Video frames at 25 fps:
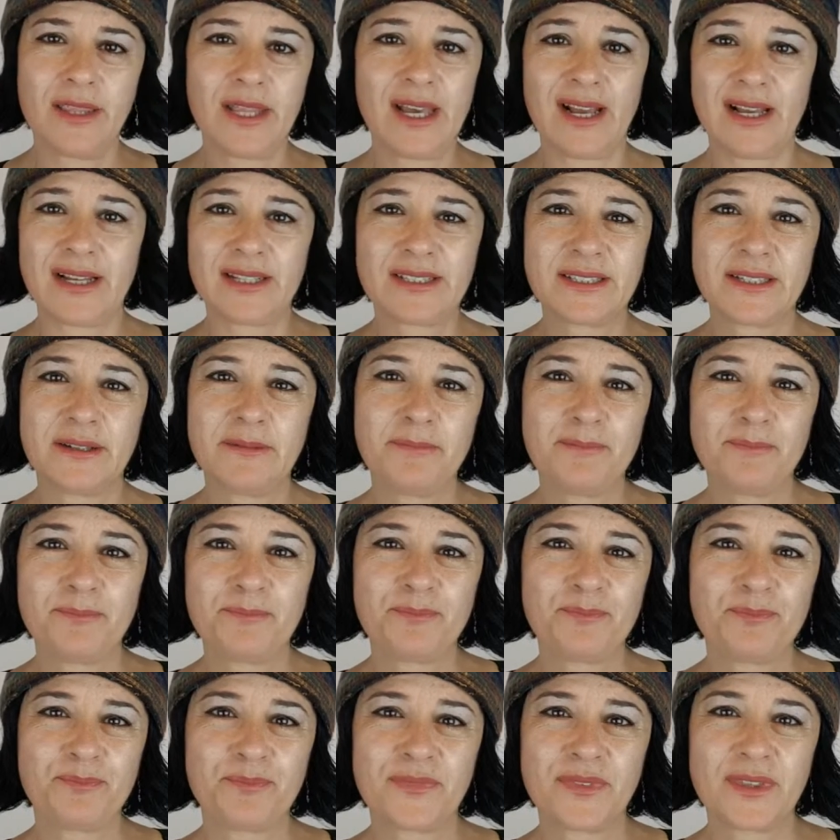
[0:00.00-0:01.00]
that,
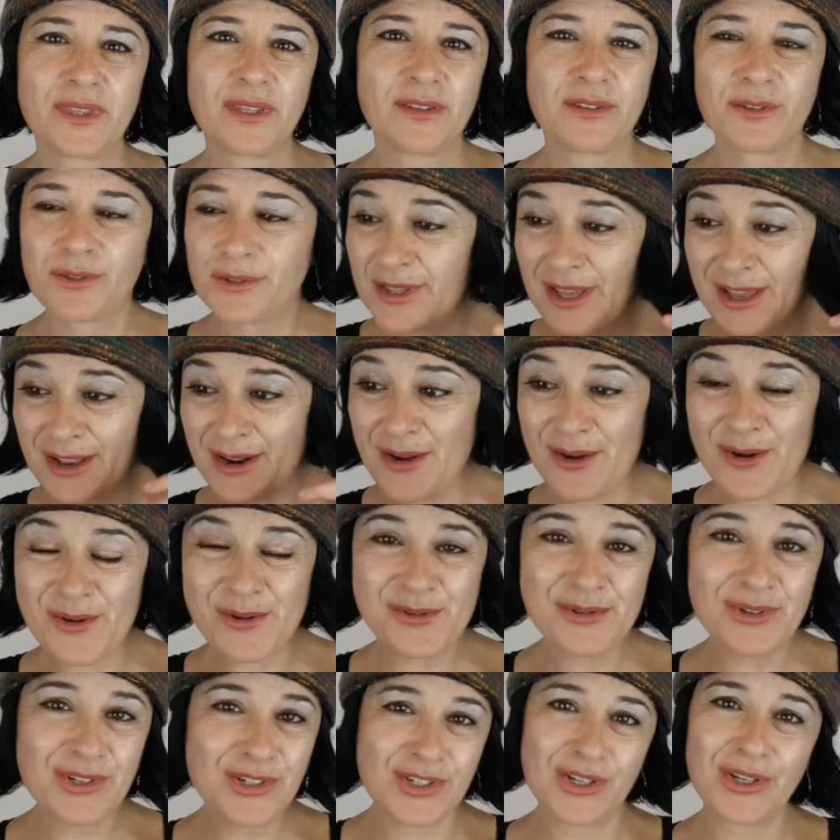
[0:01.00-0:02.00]
through that
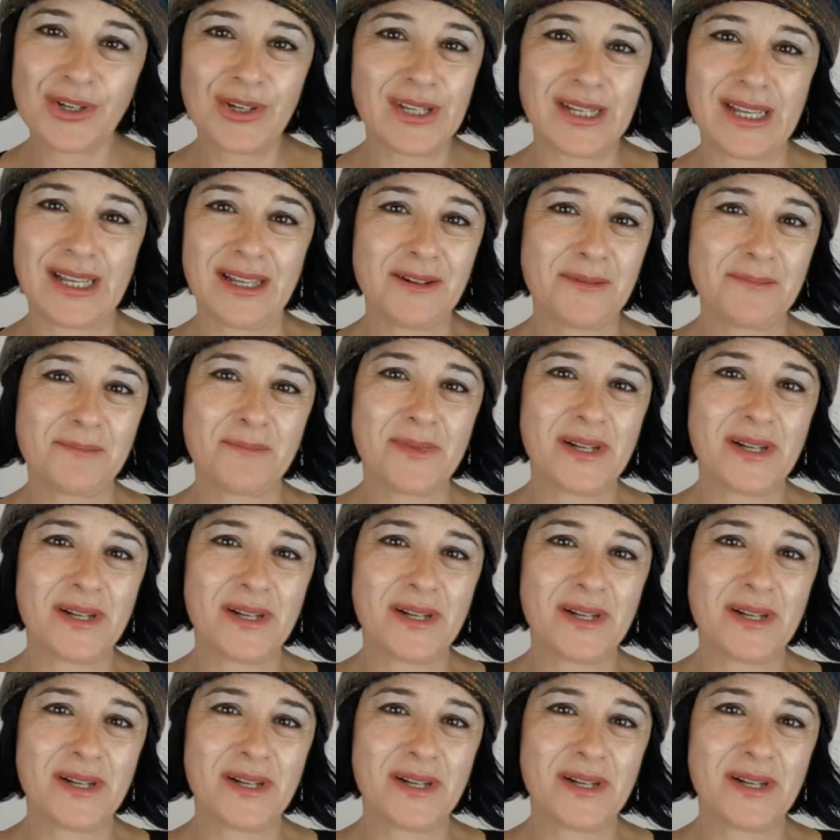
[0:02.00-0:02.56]
whole journey.